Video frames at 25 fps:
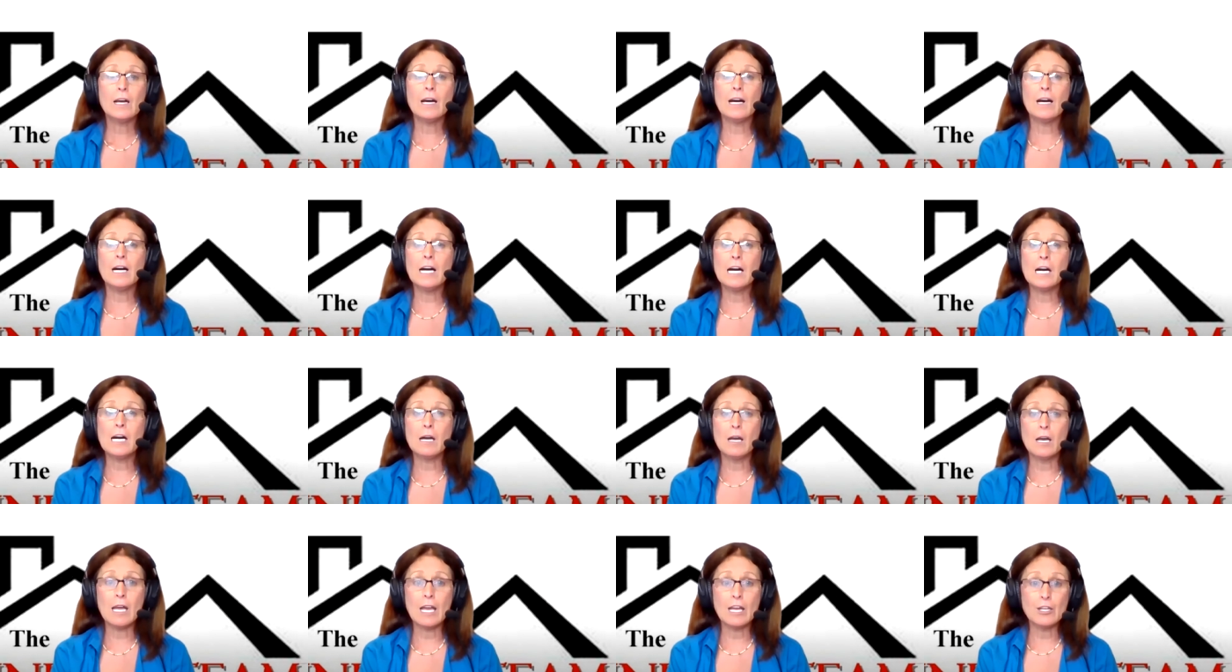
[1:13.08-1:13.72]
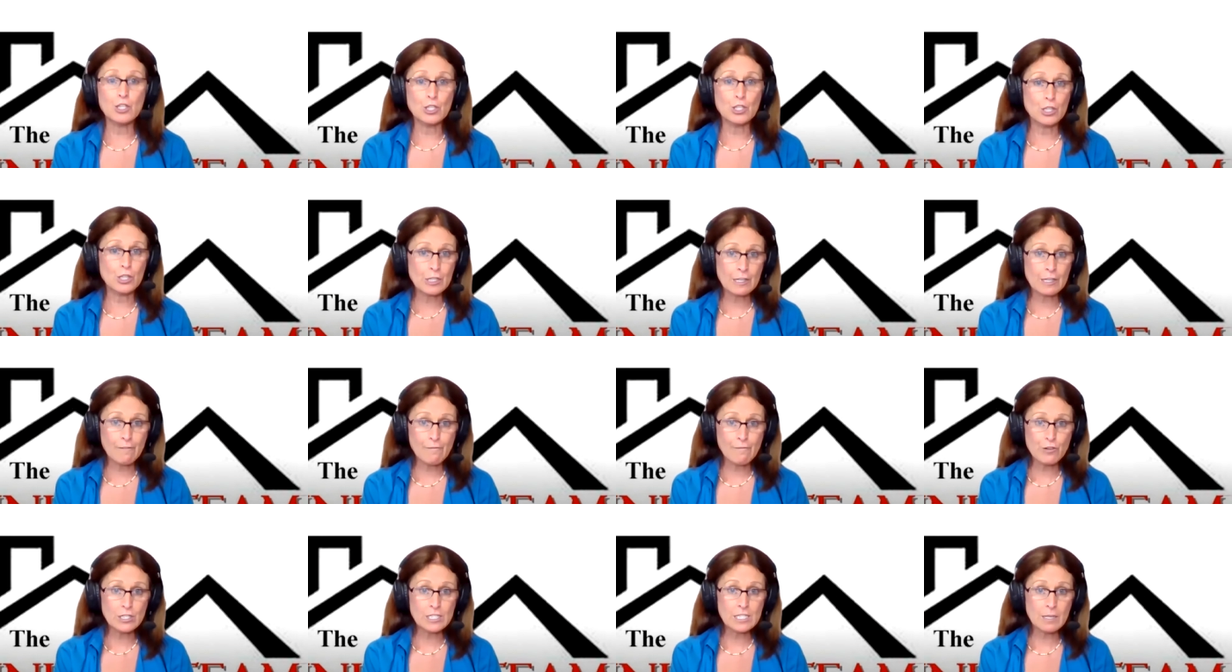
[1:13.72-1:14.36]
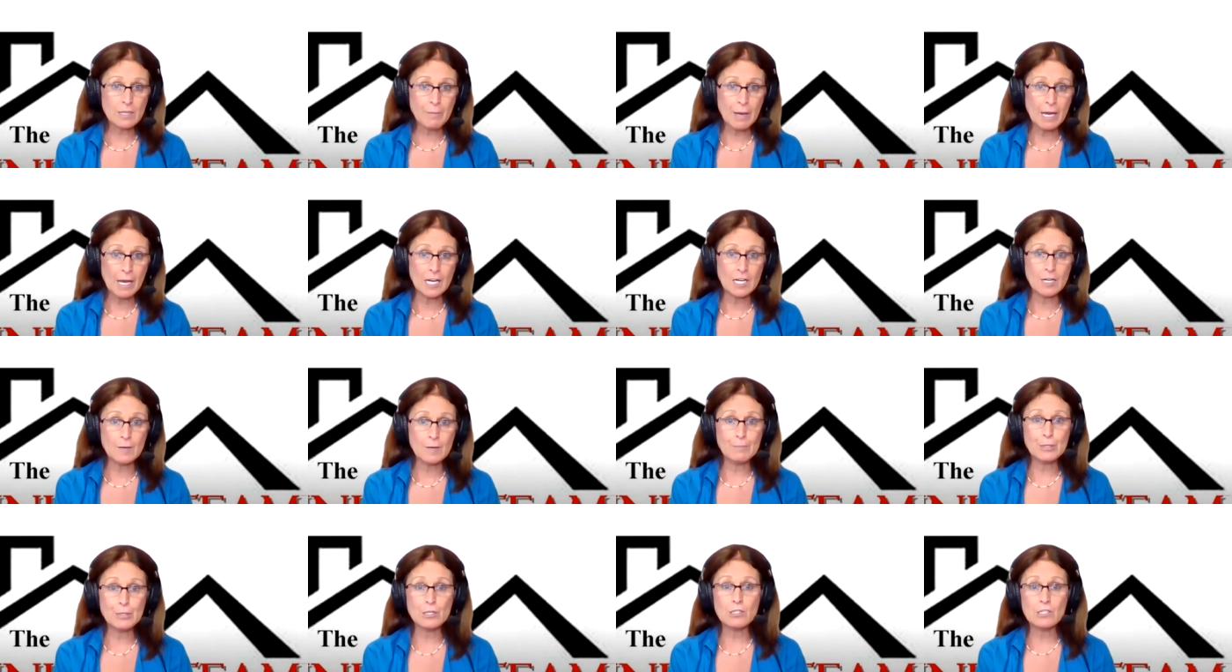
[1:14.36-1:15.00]
uh, and you're looking for some
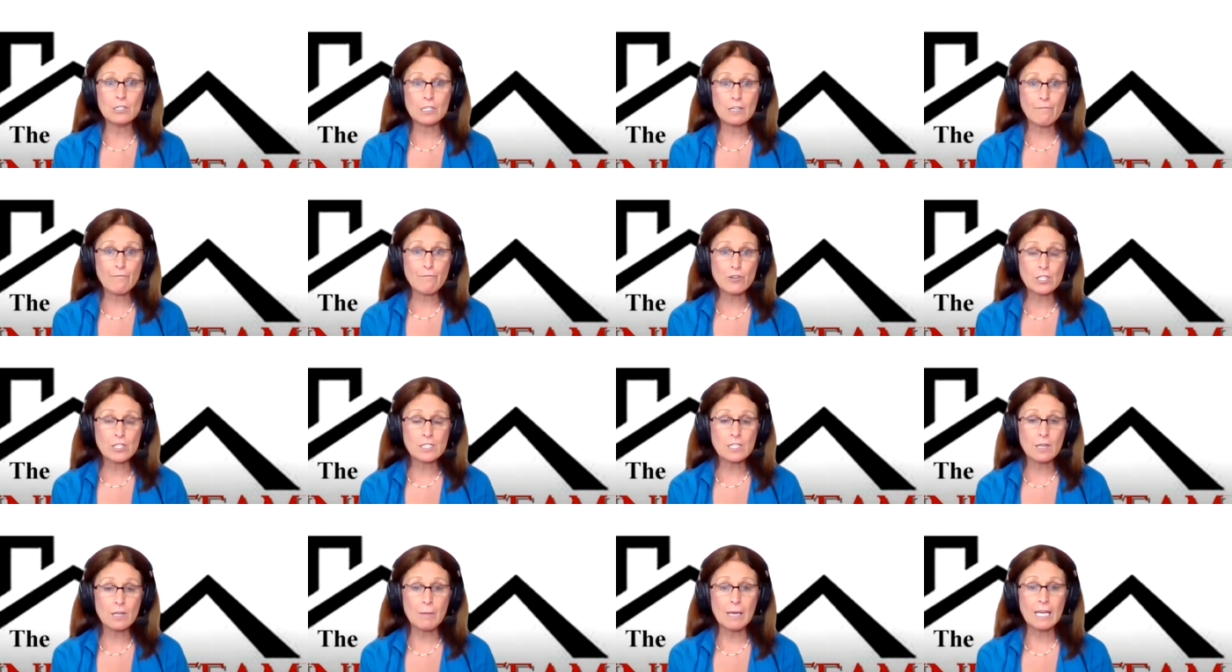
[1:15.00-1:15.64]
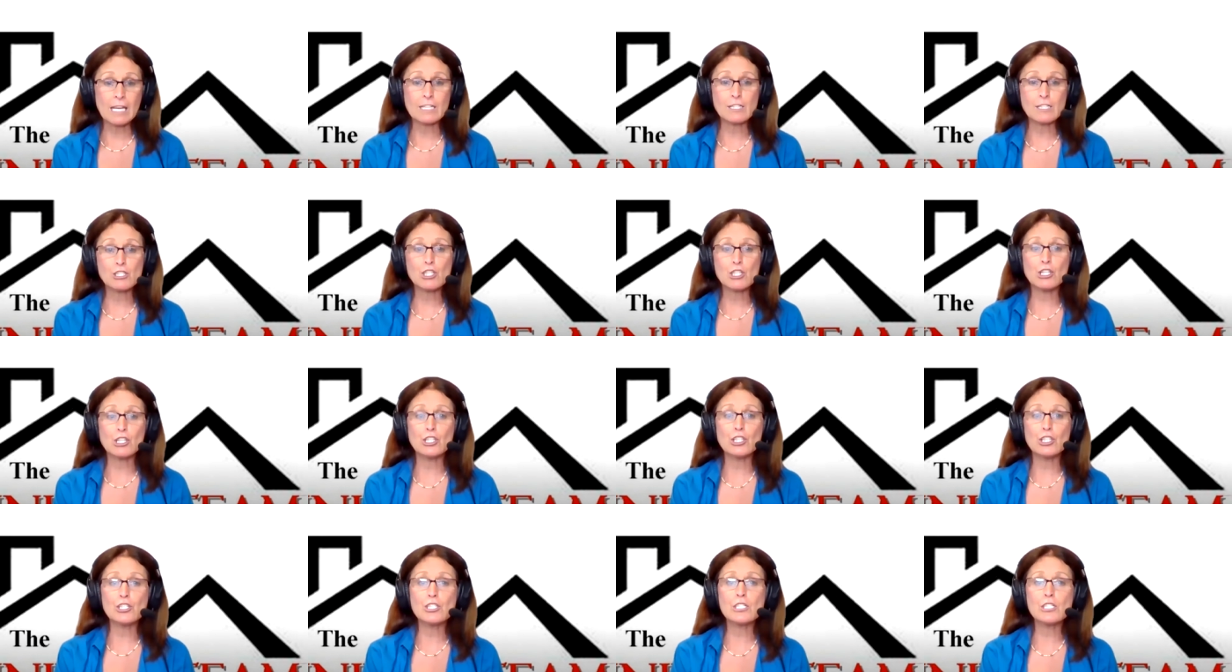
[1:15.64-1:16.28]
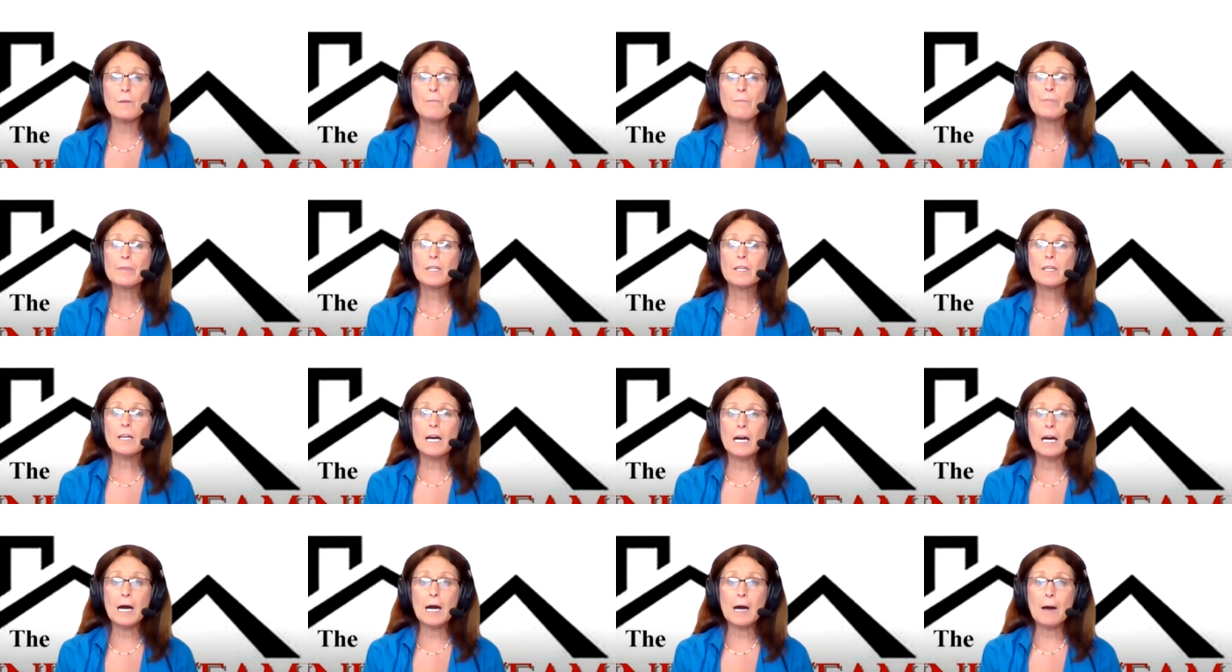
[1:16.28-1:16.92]
help, you're looking for some answers,
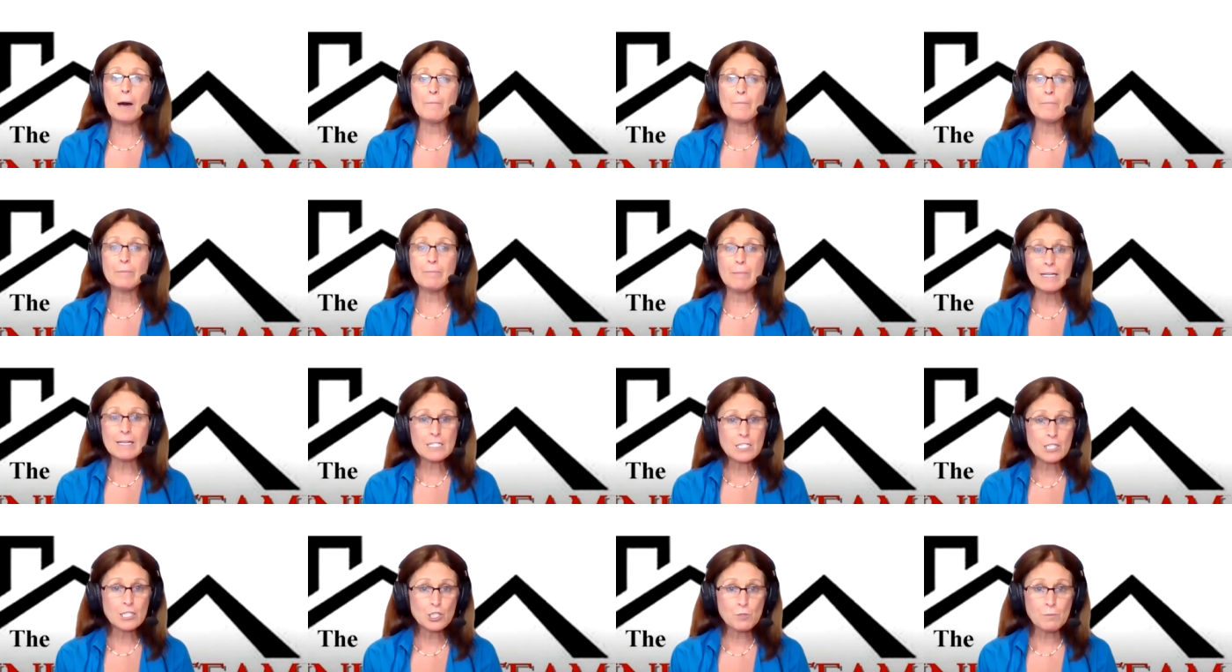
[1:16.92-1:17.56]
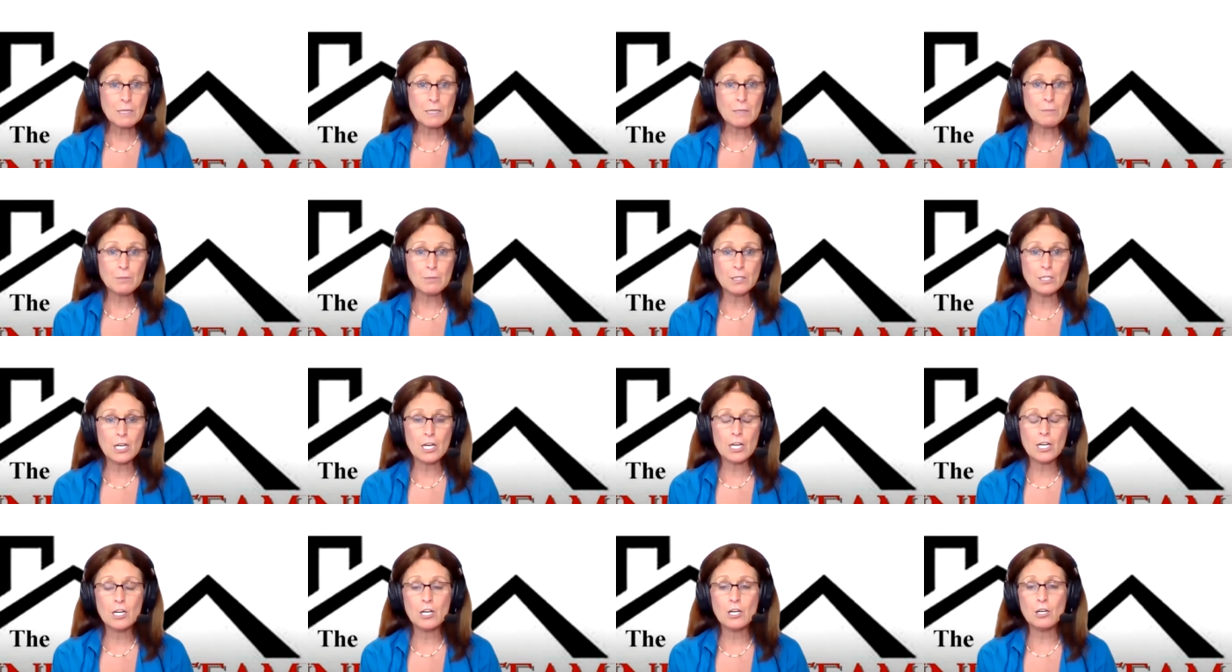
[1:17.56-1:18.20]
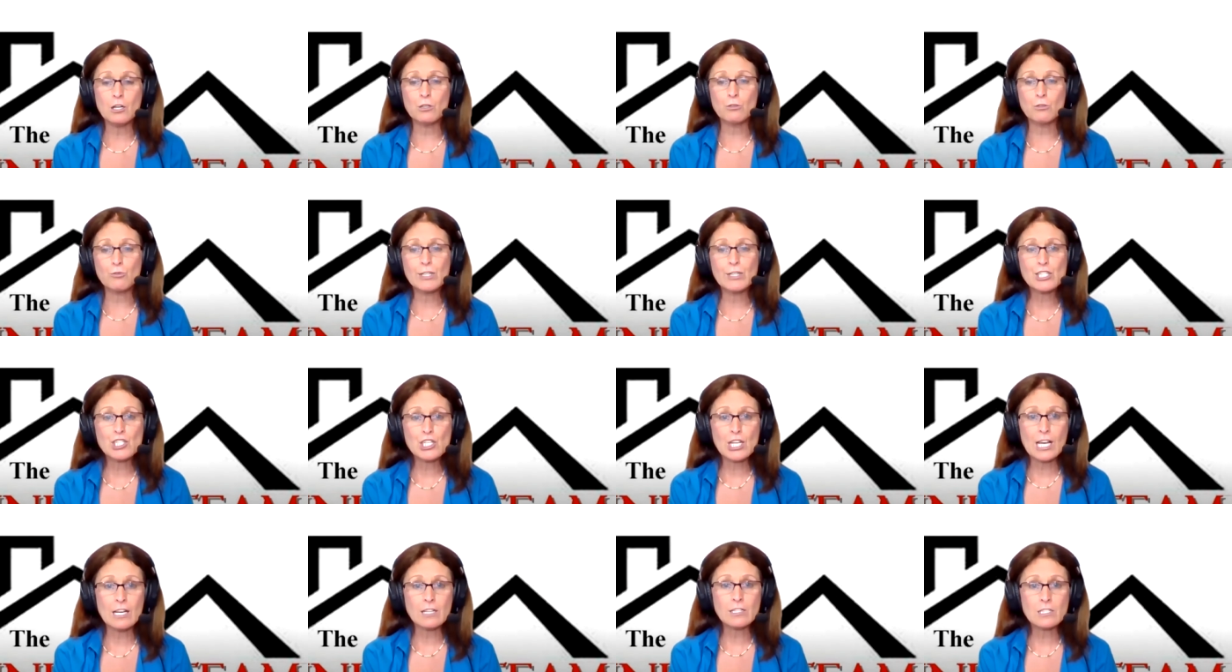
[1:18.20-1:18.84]
um, message me below,
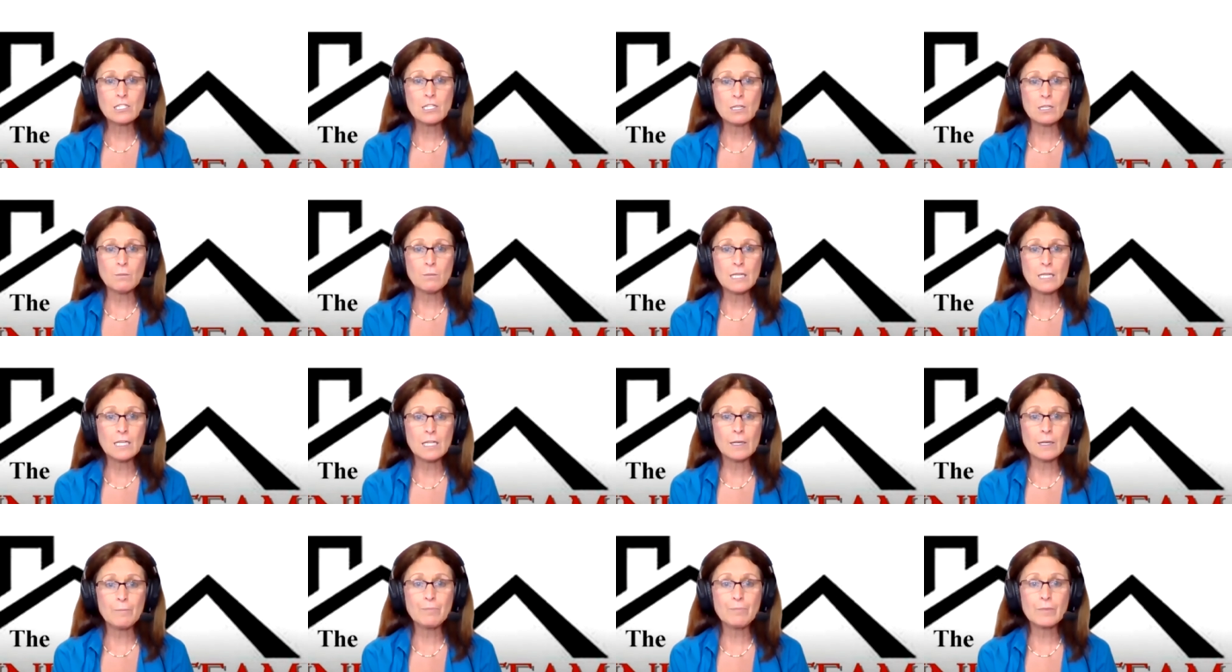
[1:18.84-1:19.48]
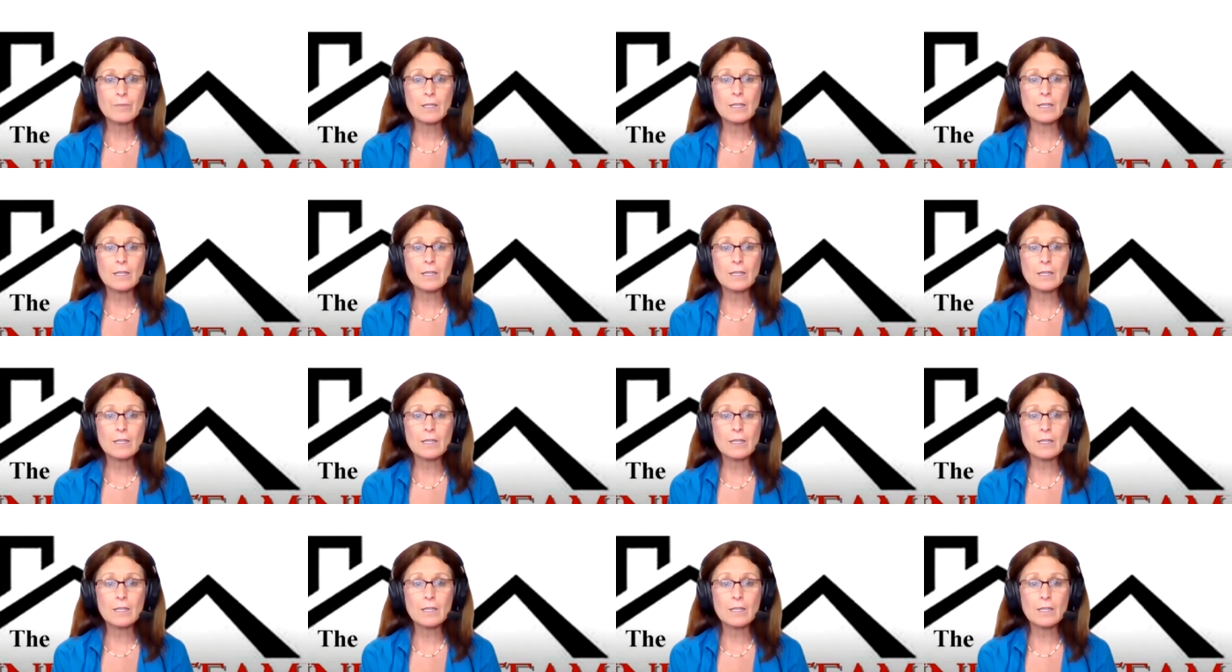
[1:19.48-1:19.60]
reach out to me.